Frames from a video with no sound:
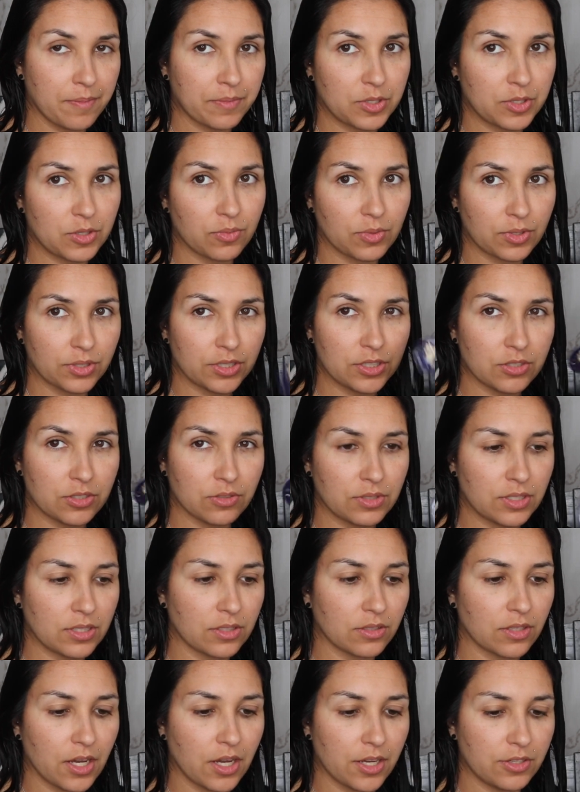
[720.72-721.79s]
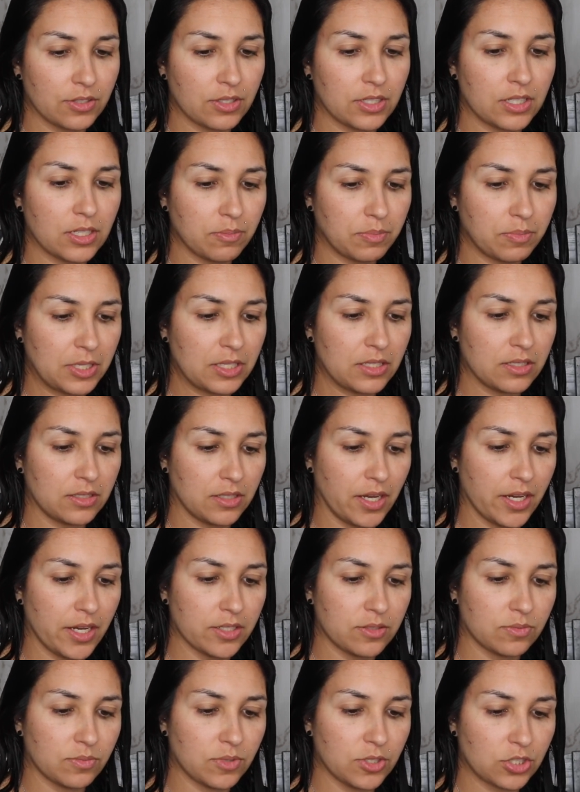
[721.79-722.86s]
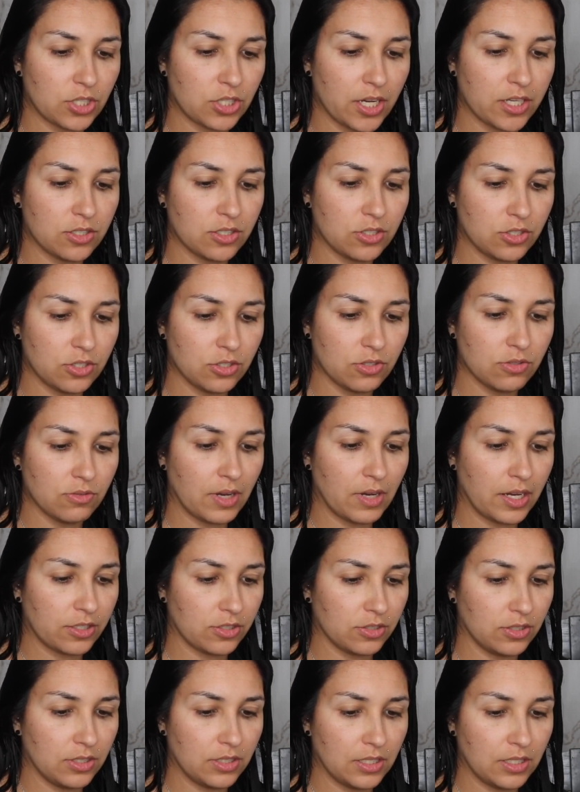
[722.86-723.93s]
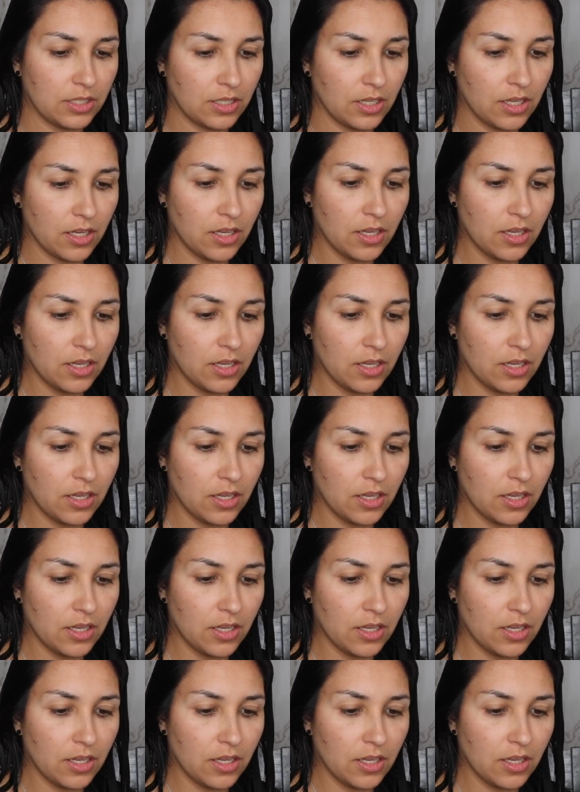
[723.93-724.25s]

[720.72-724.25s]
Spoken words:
You really don't need a lot. You need a pea size, which I do actually need.